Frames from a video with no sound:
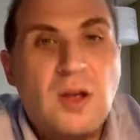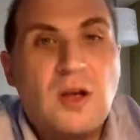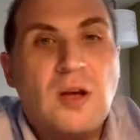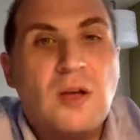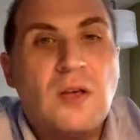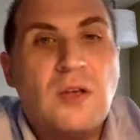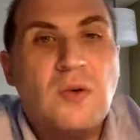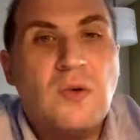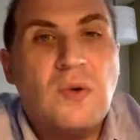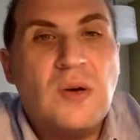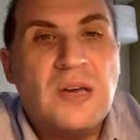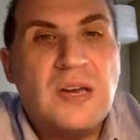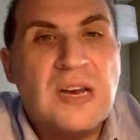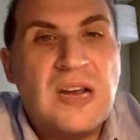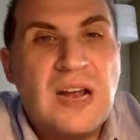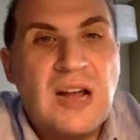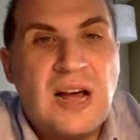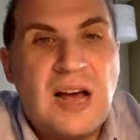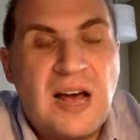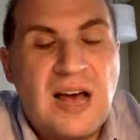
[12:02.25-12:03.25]
You can
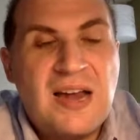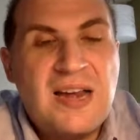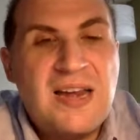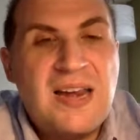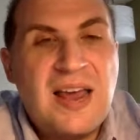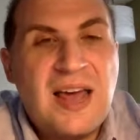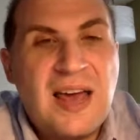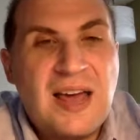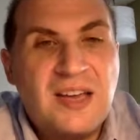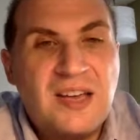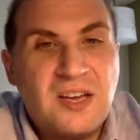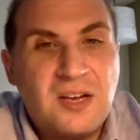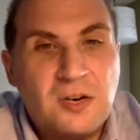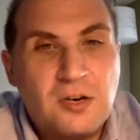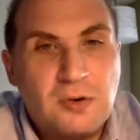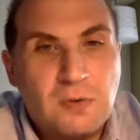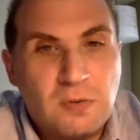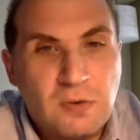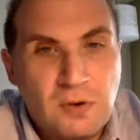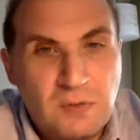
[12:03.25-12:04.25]
contact your
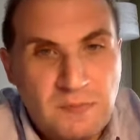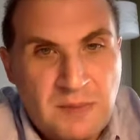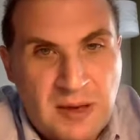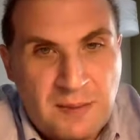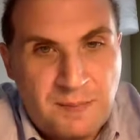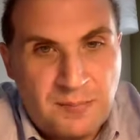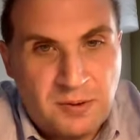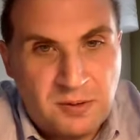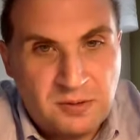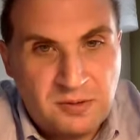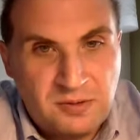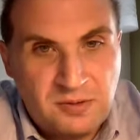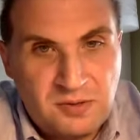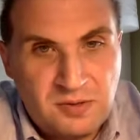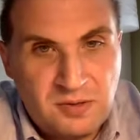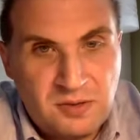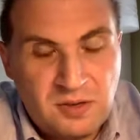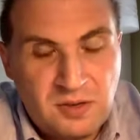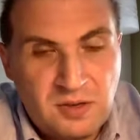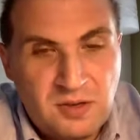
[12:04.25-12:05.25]
group members
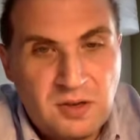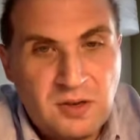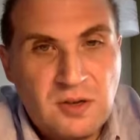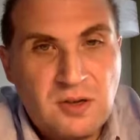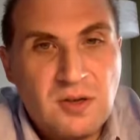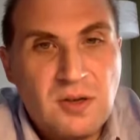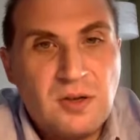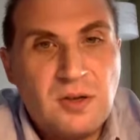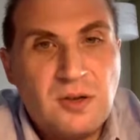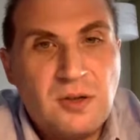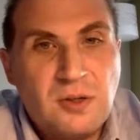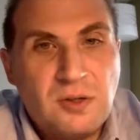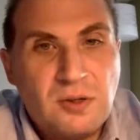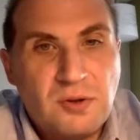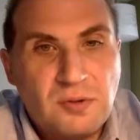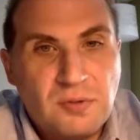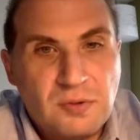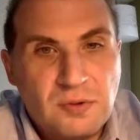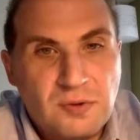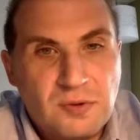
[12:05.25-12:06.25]

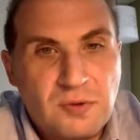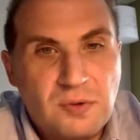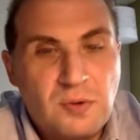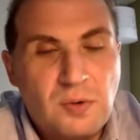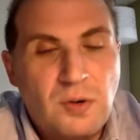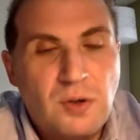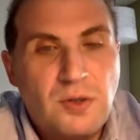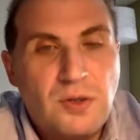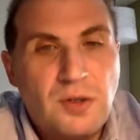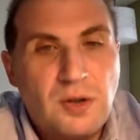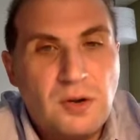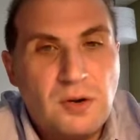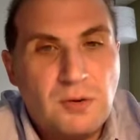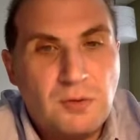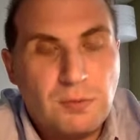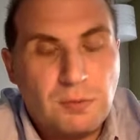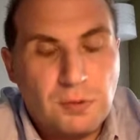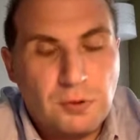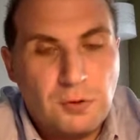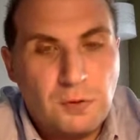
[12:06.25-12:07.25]
through the
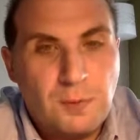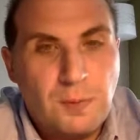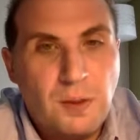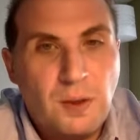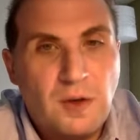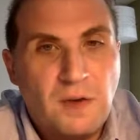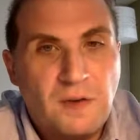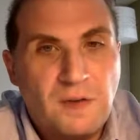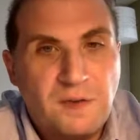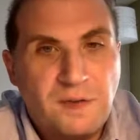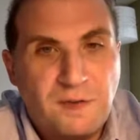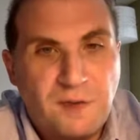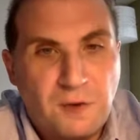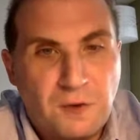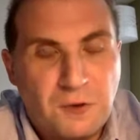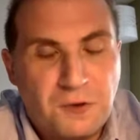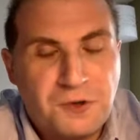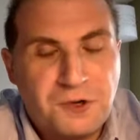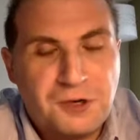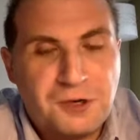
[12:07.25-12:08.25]
group
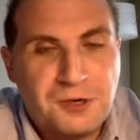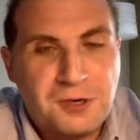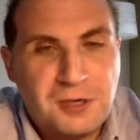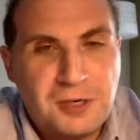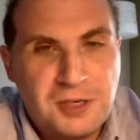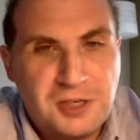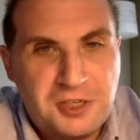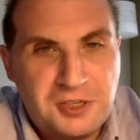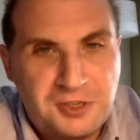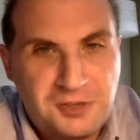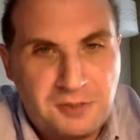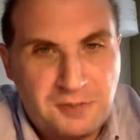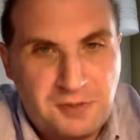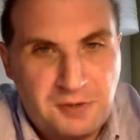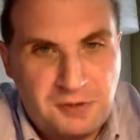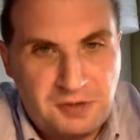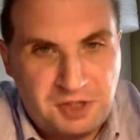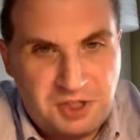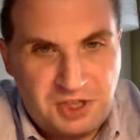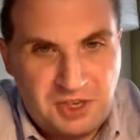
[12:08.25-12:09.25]
folder
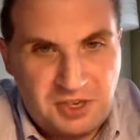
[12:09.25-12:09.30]
distribution.